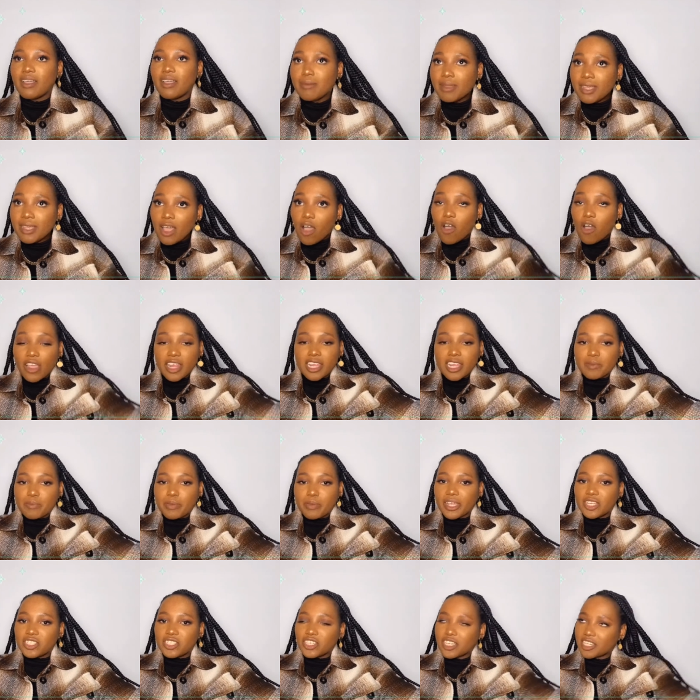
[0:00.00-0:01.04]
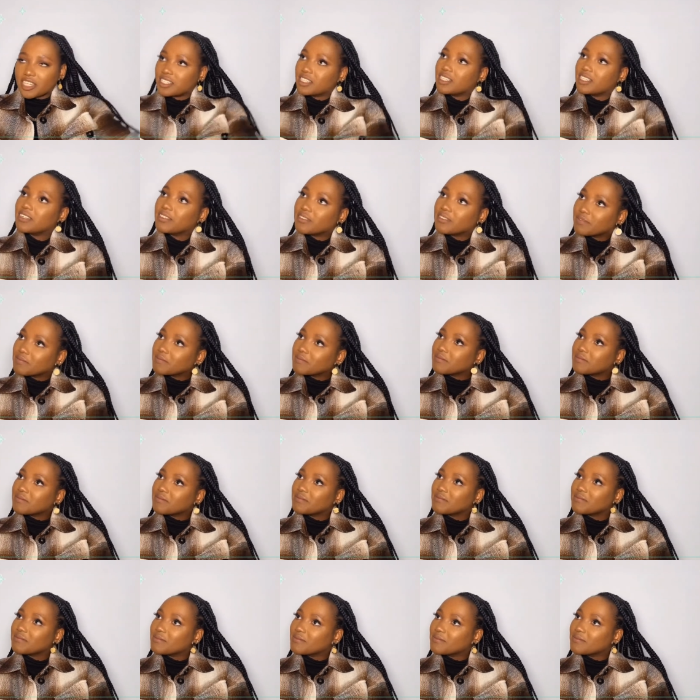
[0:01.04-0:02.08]
Or in pictures. In
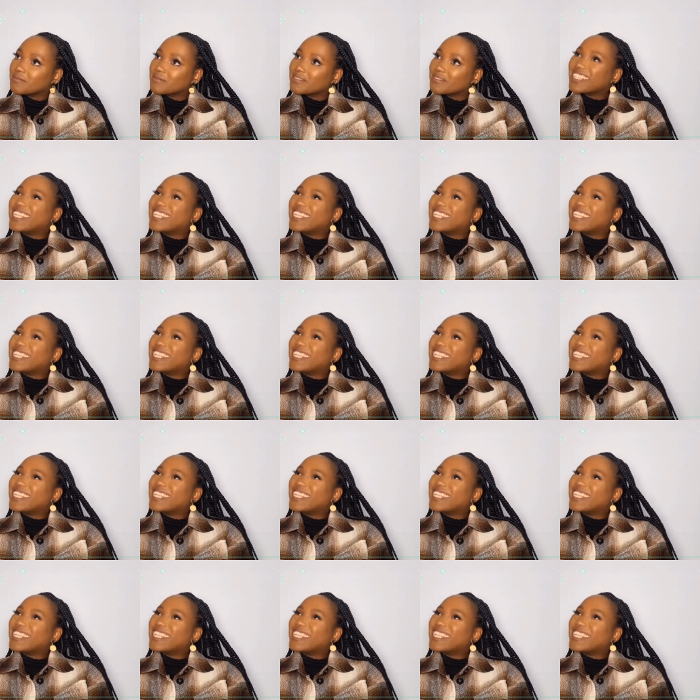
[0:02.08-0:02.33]
pictures.